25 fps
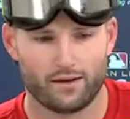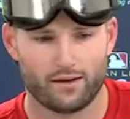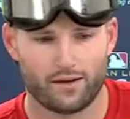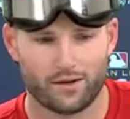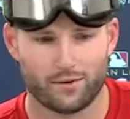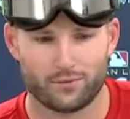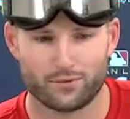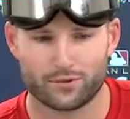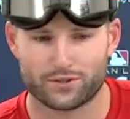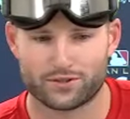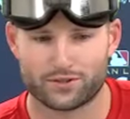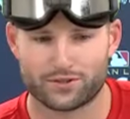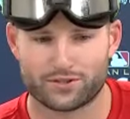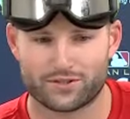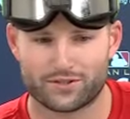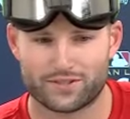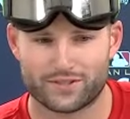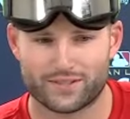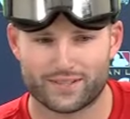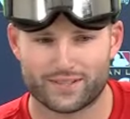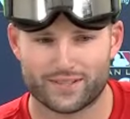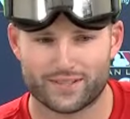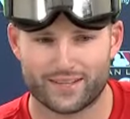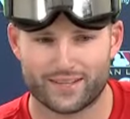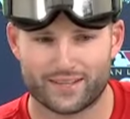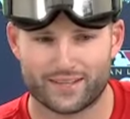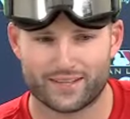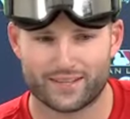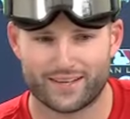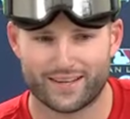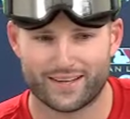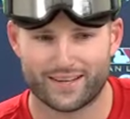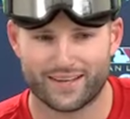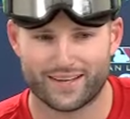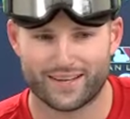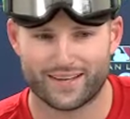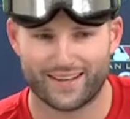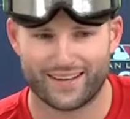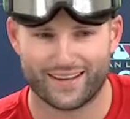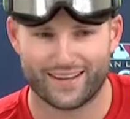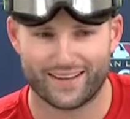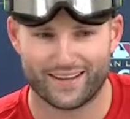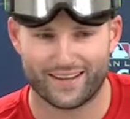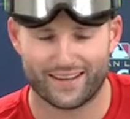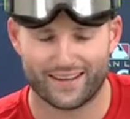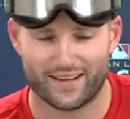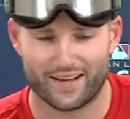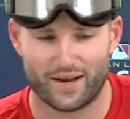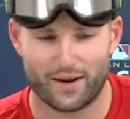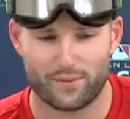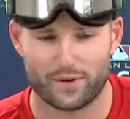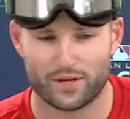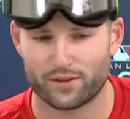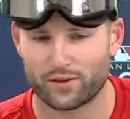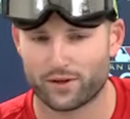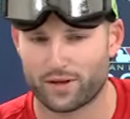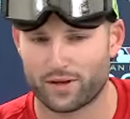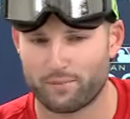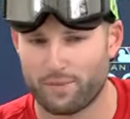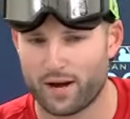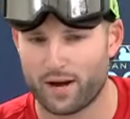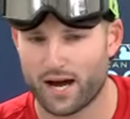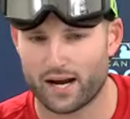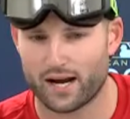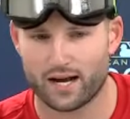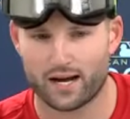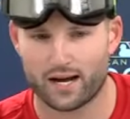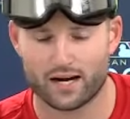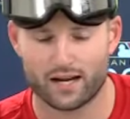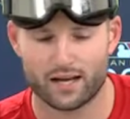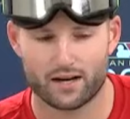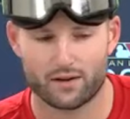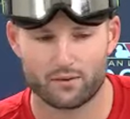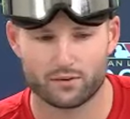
It was, I mean, looking back on it,